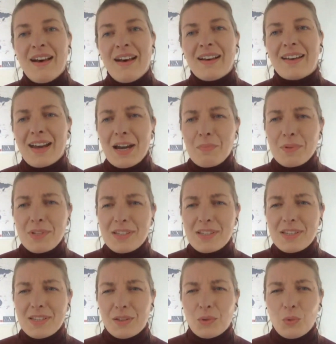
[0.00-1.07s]
A
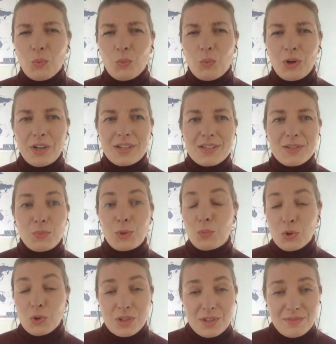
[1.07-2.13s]
carpenter works
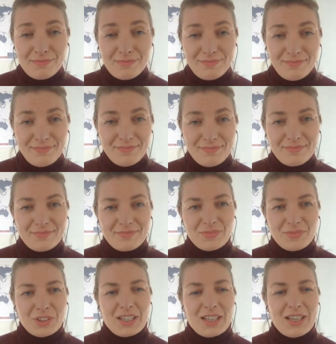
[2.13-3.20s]
with wood
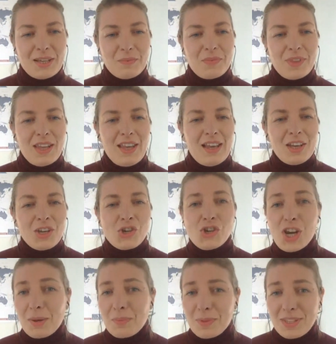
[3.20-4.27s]
okay,
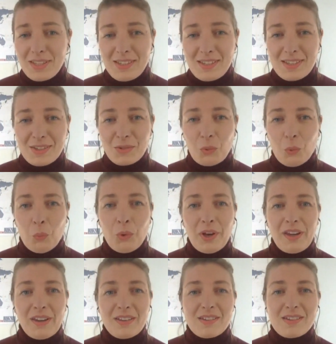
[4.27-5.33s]
shapes it
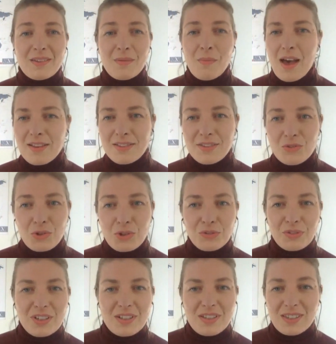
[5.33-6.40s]
with the mastery
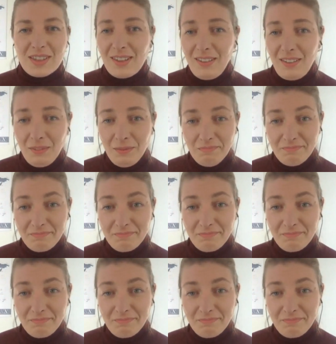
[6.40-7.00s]
of his skill.